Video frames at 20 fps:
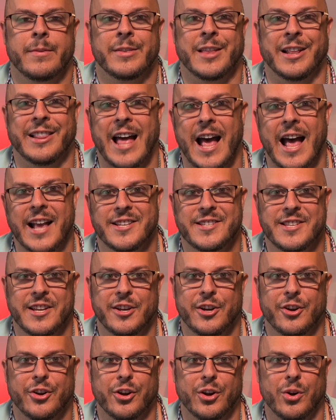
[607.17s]
The last
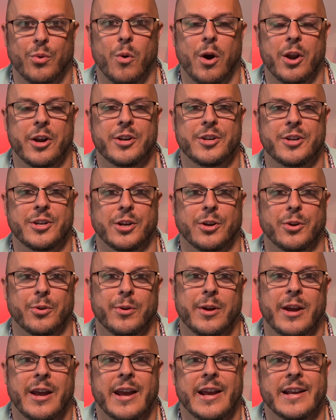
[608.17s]
thing you're going to want to
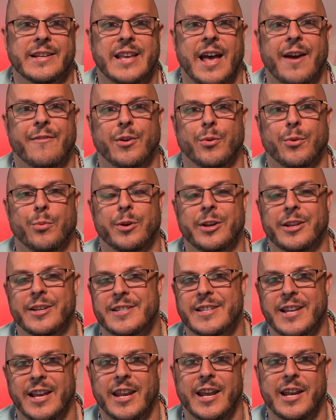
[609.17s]
do is have your real
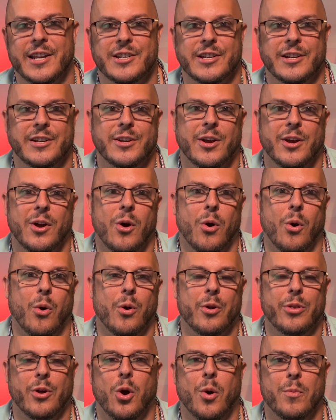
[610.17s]
estate agent
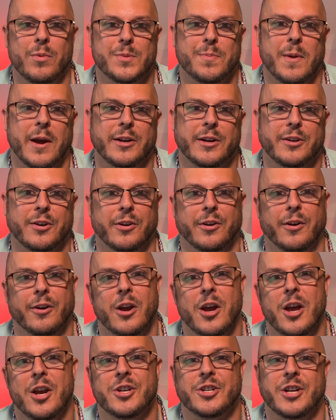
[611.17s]
or the home inspector
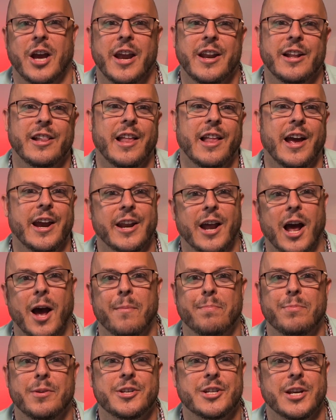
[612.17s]
shine a light
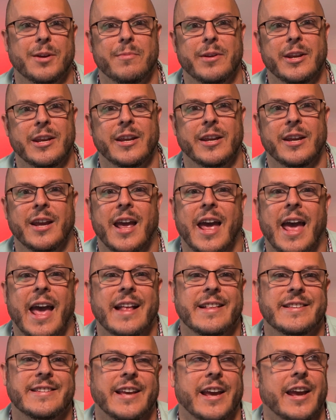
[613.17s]
up the chimney
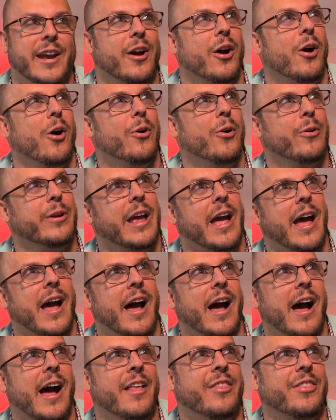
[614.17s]
and say, oh
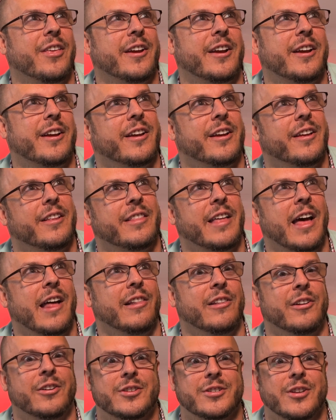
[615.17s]
yeah, I think
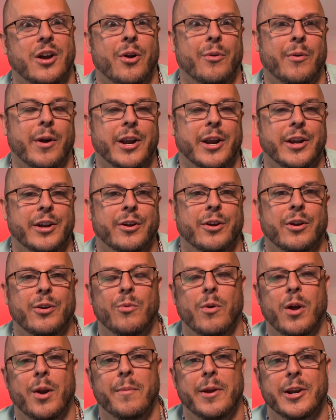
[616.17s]
that looks all right. You're going to
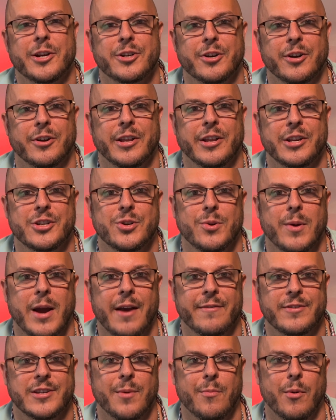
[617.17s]
want to make sure that you
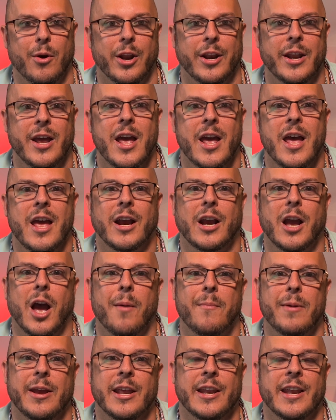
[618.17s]
have someone
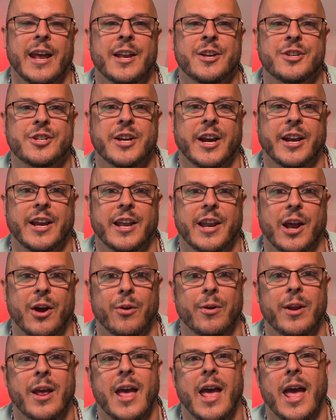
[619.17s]
come in and check it
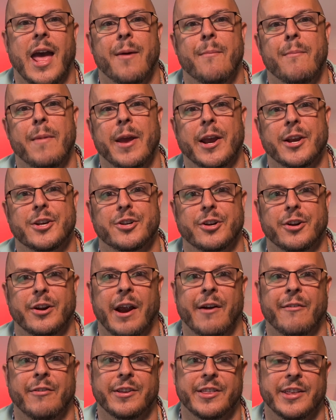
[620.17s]
out and make sure
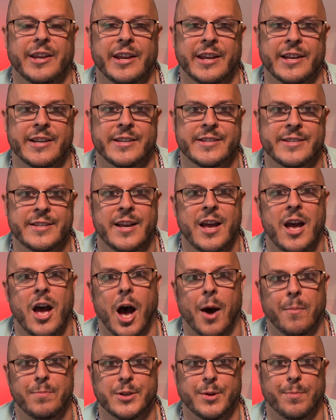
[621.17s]
everything is
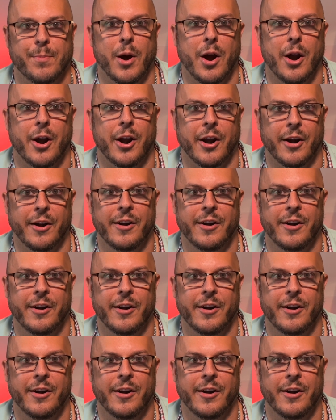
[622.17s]
up to par.